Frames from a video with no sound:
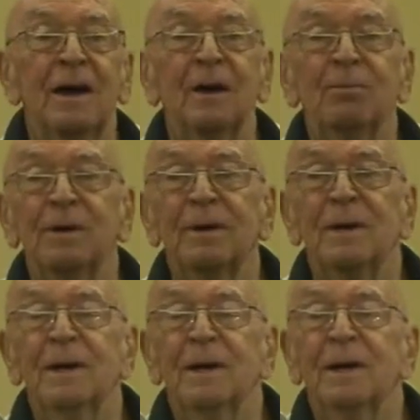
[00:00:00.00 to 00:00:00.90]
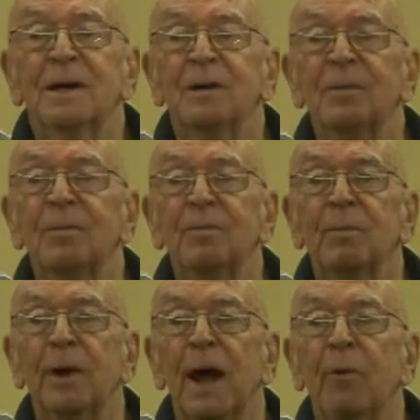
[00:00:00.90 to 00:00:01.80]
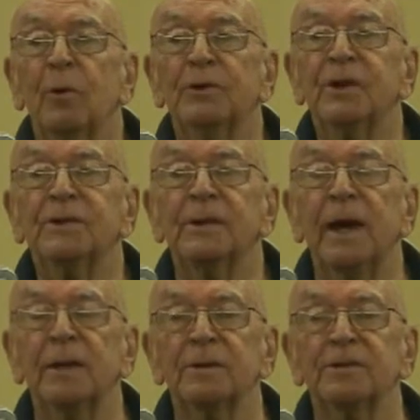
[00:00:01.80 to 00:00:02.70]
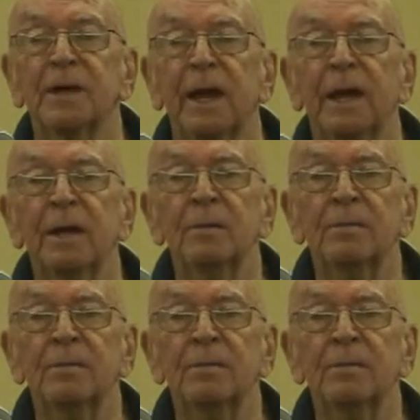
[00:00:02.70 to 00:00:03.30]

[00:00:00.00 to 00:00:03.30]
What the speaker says: that is. But I would just like to say